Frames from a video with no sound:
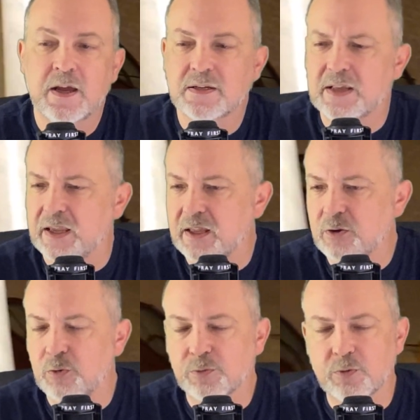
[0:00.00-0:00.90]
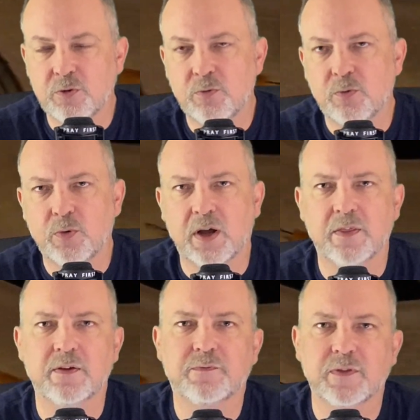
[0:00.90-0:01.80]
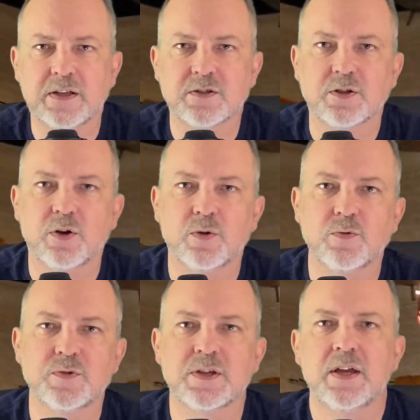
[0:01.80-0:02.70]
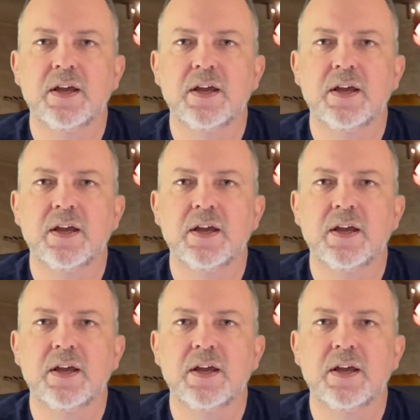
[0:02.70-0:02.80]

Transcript: taking you through the Flintstones,